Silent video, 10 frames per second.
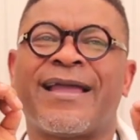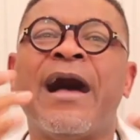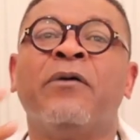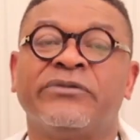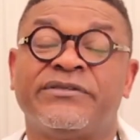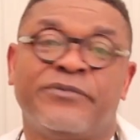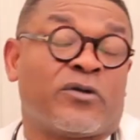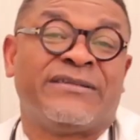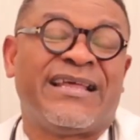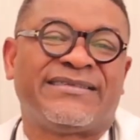count,
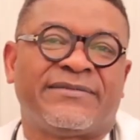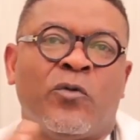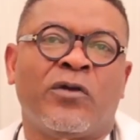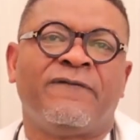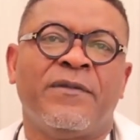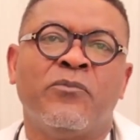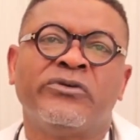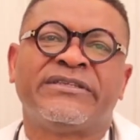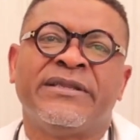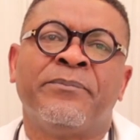because that's one of the
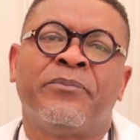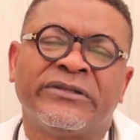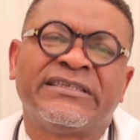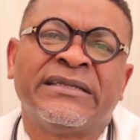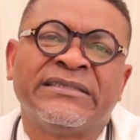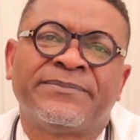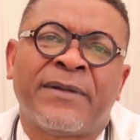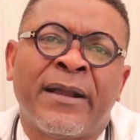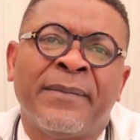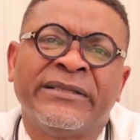most important
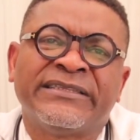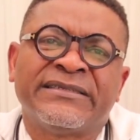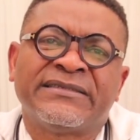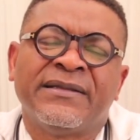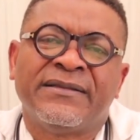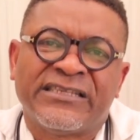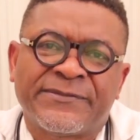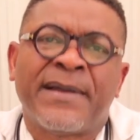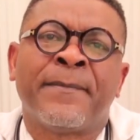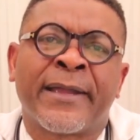parameters, the
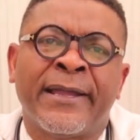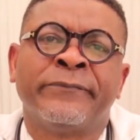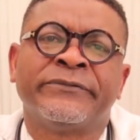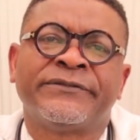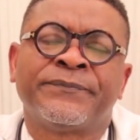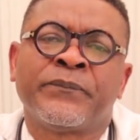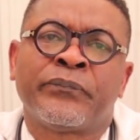sperm count.